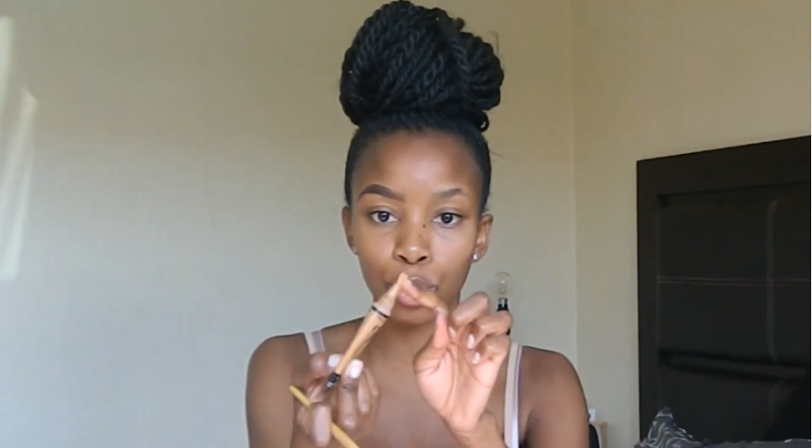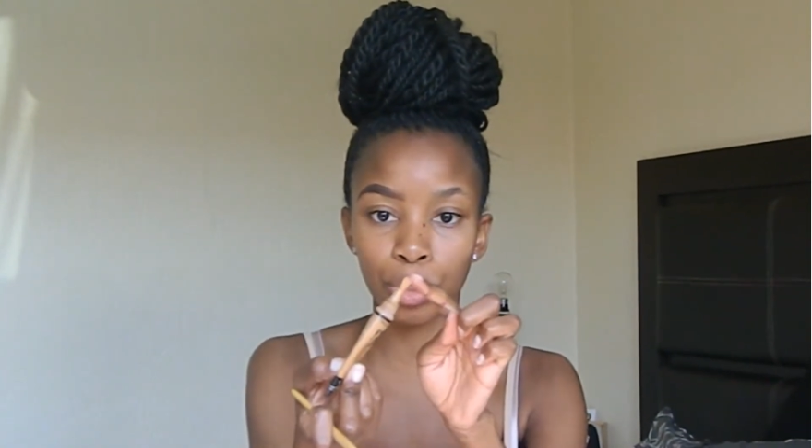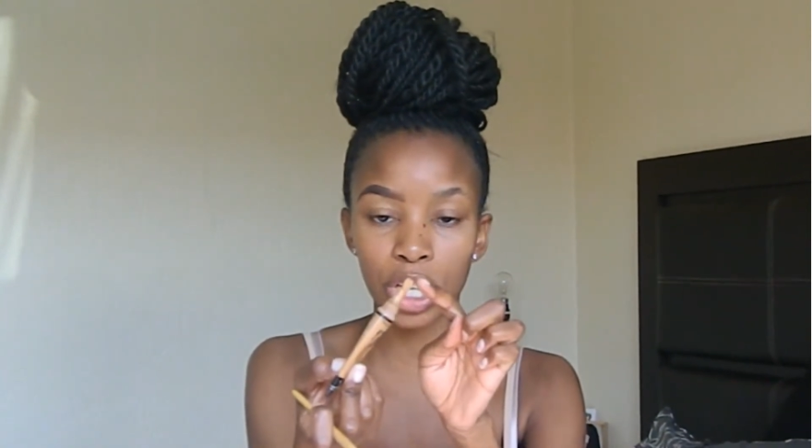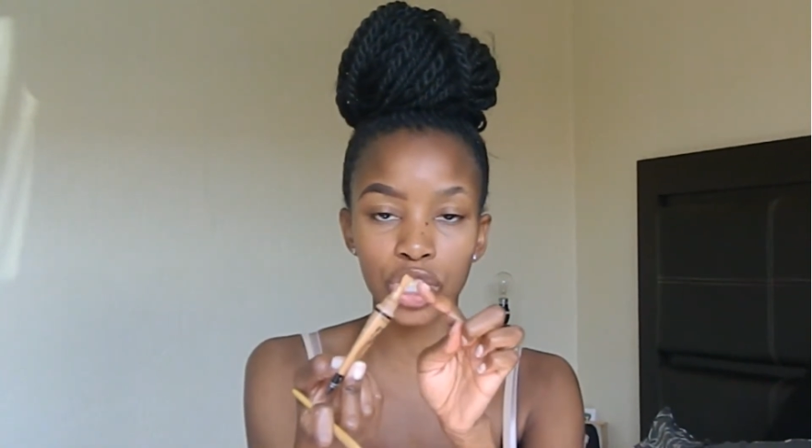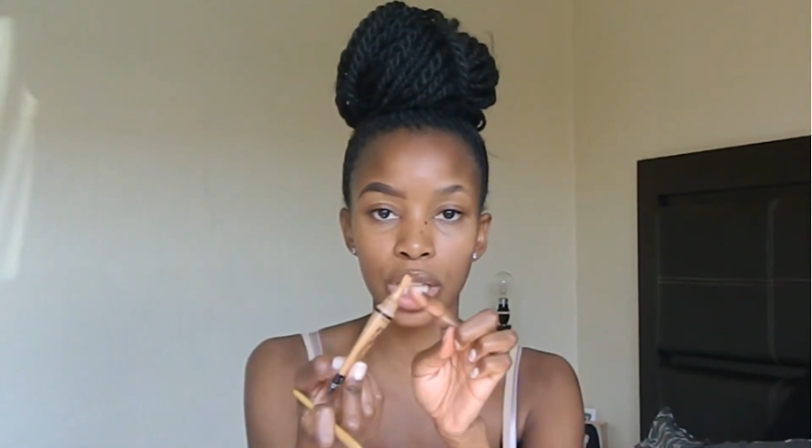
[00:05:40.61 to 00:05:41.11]

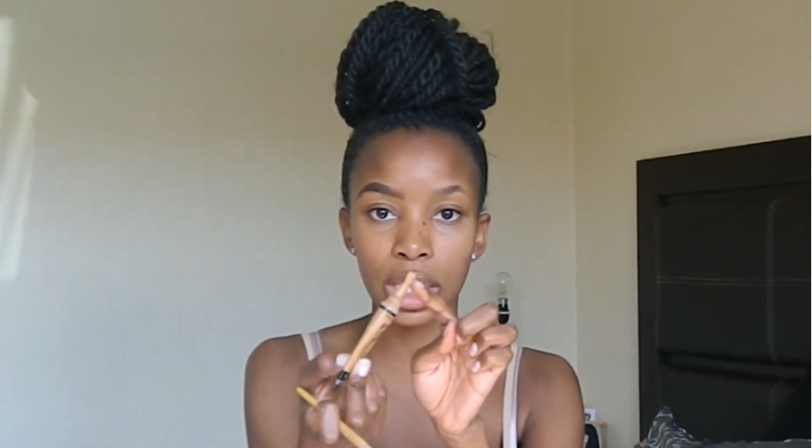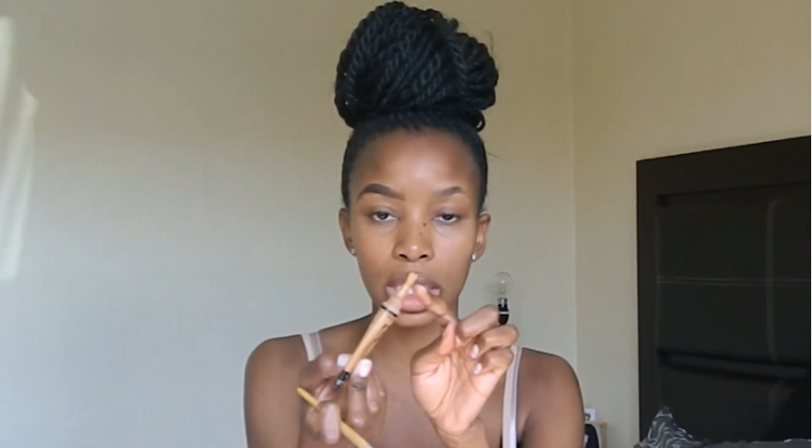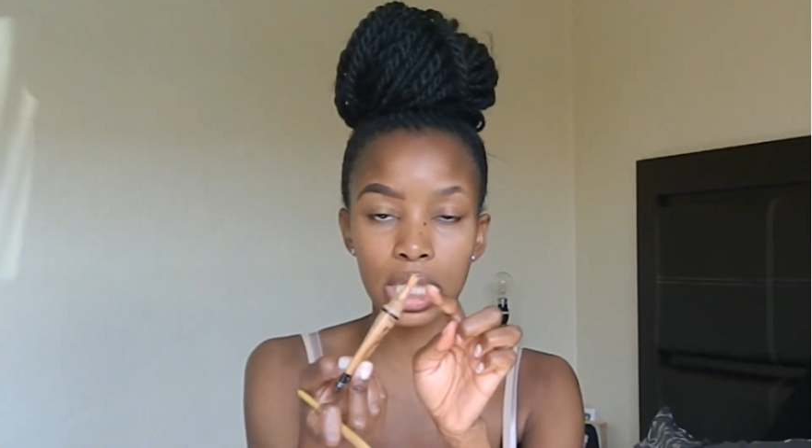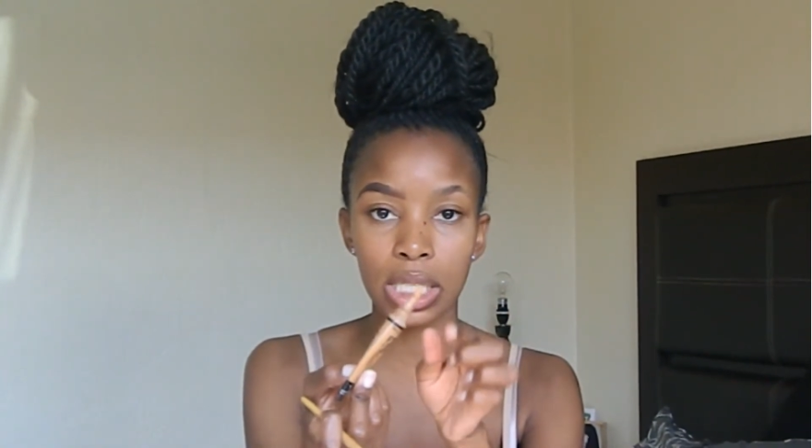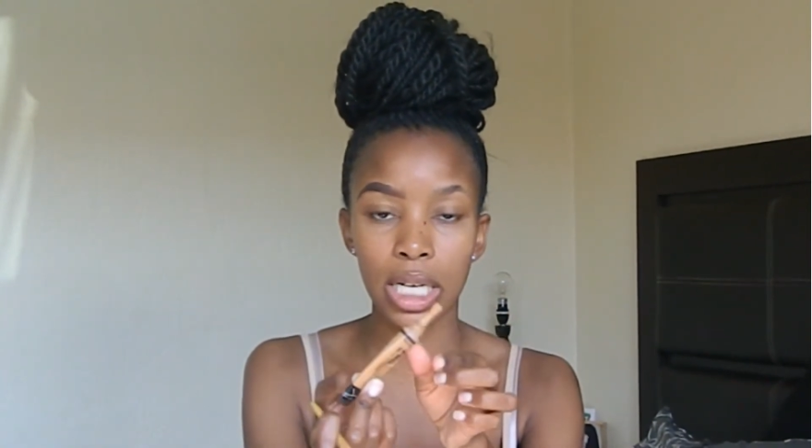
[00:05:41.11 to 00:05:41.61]
brush that the
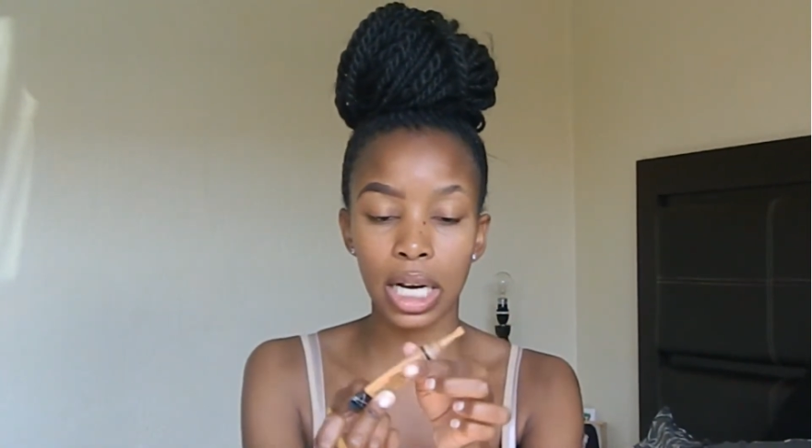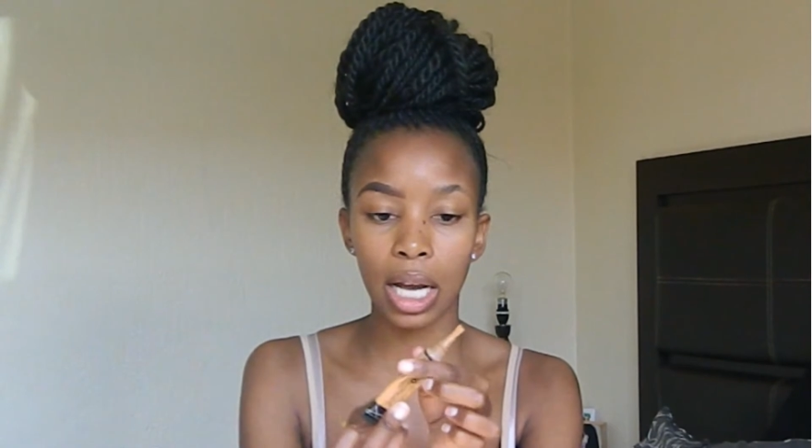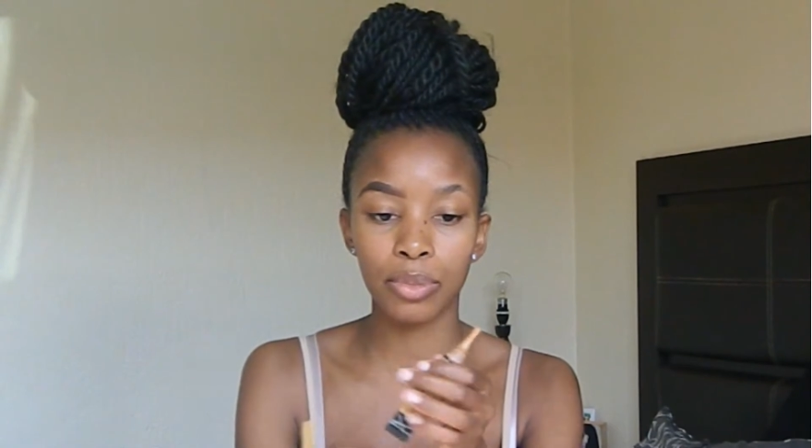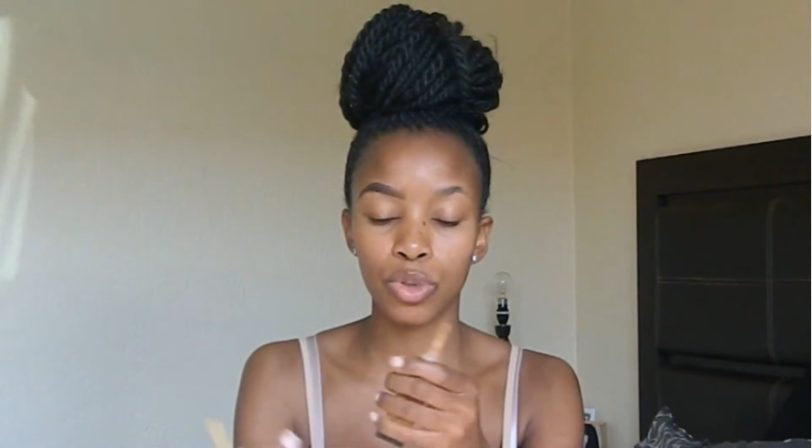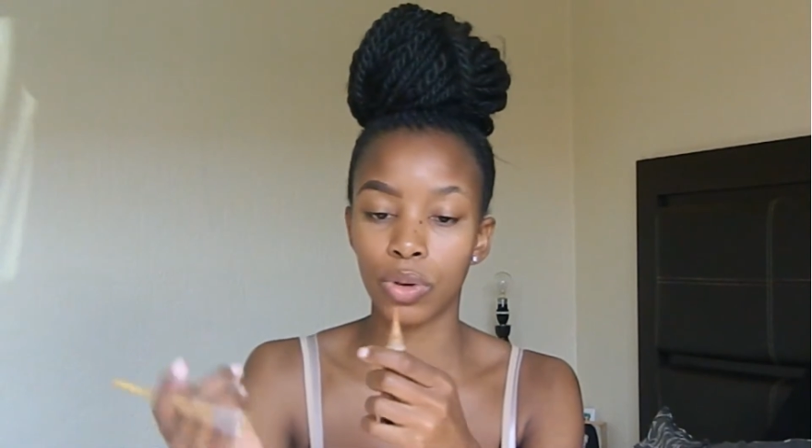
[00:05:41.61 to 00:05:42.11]
concealer
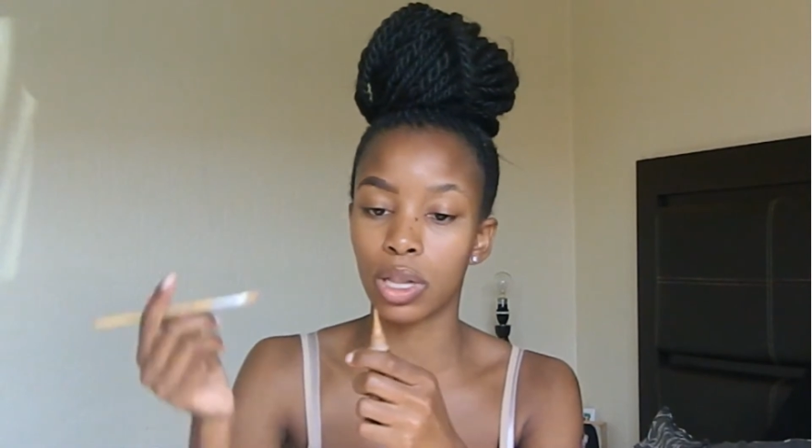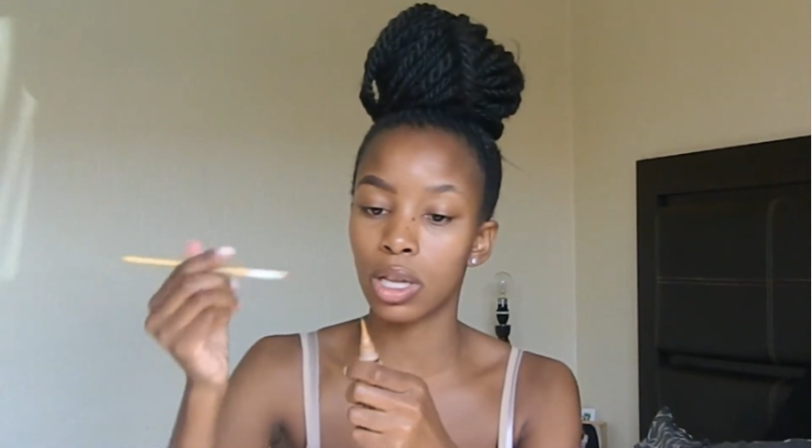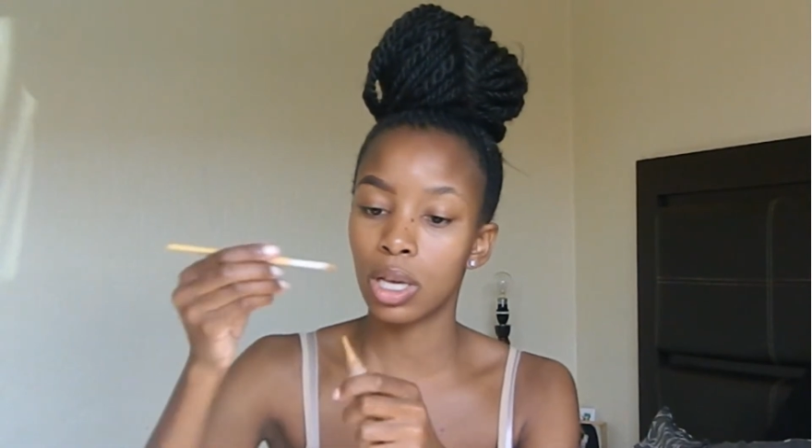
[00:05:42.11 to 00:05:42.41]
comes with.